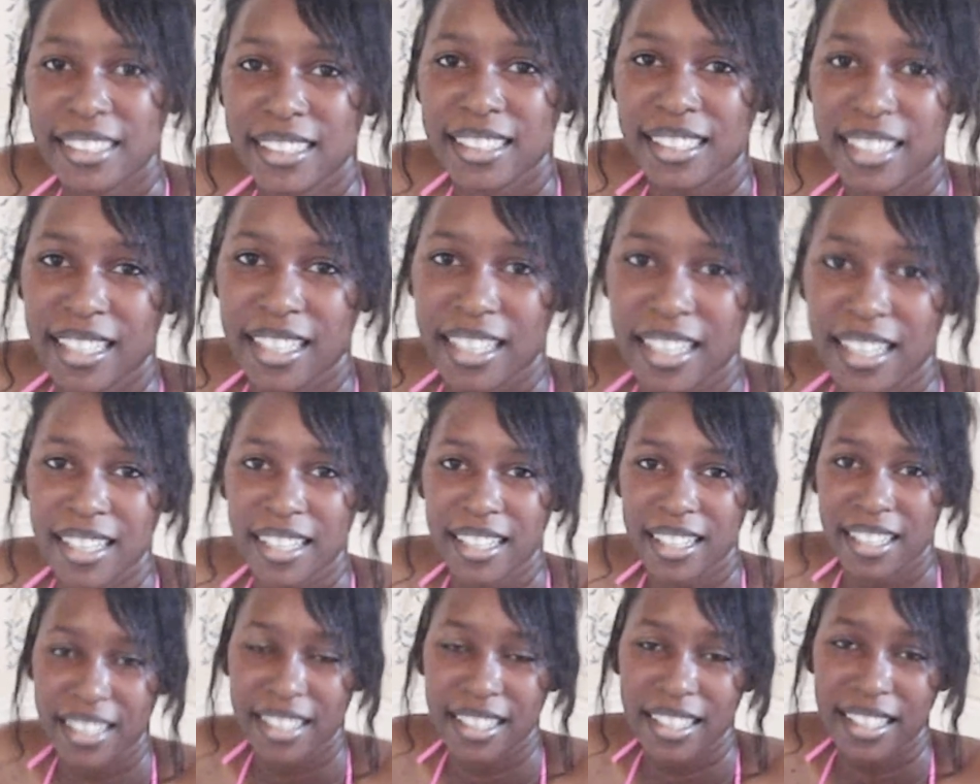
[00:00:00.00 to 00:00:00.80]
Beautiful,
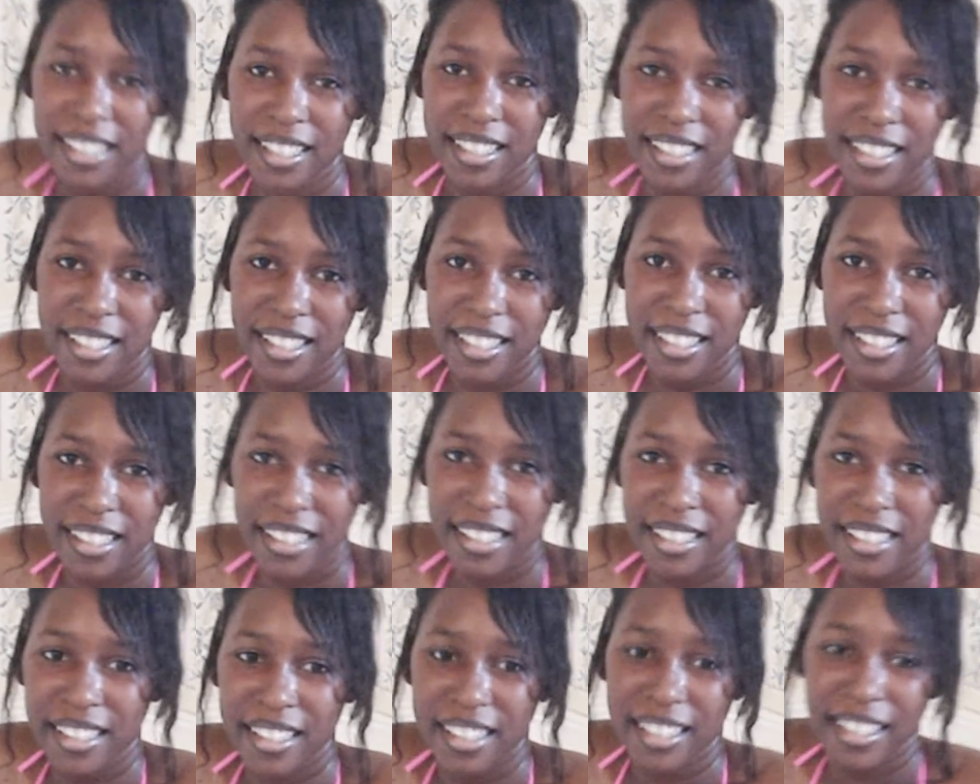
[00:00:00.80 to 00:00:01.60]
Punkinfoot. I
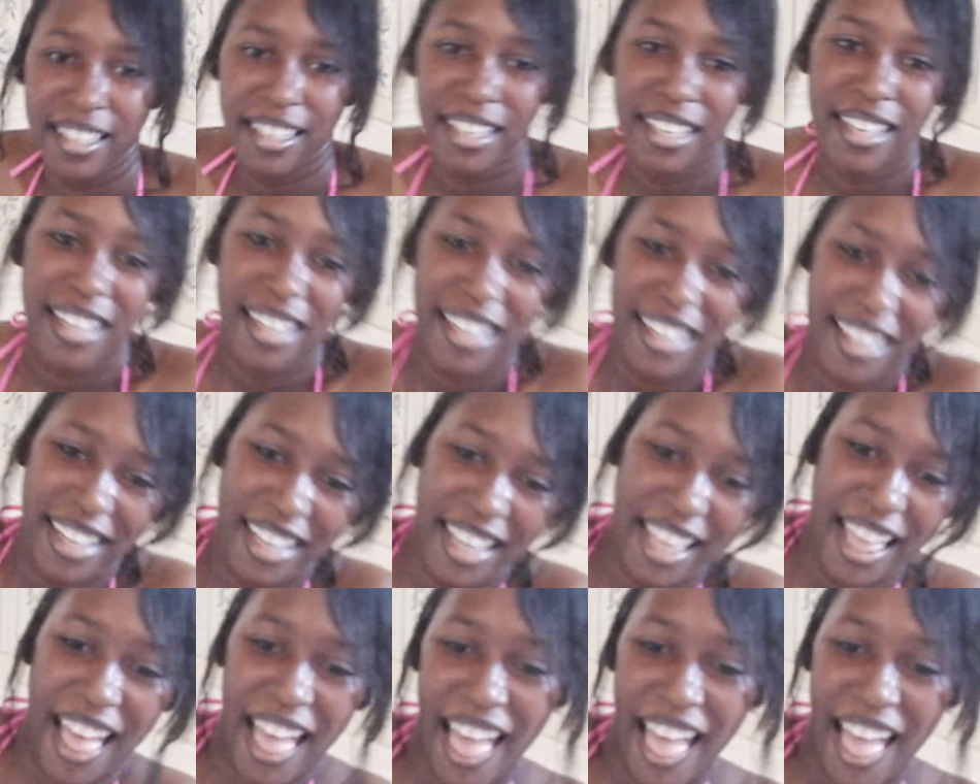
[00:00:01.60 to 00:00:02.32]
appreciate you coming out.